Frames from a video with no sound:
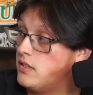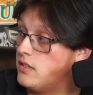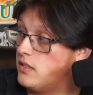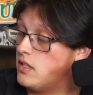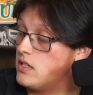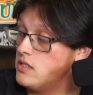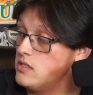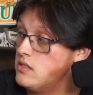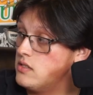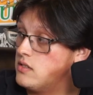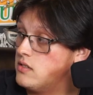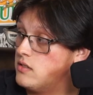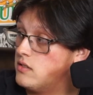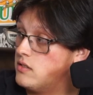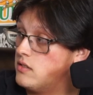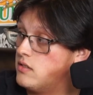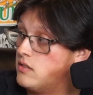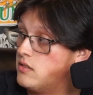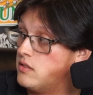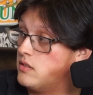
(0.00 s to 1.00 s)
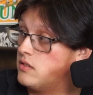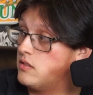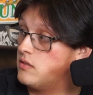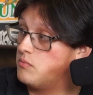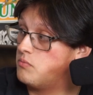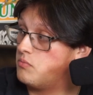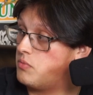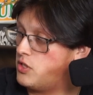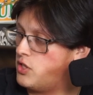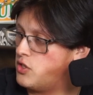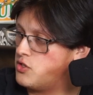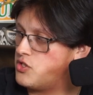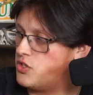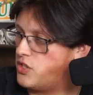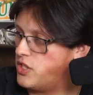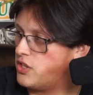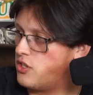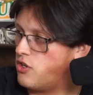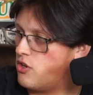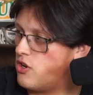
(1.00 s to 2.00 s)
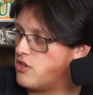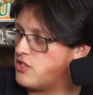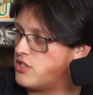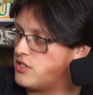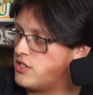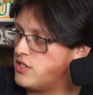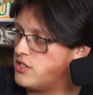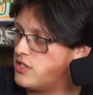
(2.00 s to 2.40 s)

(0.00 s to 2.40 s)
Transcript: Yes. But don't you think they're narcissistic?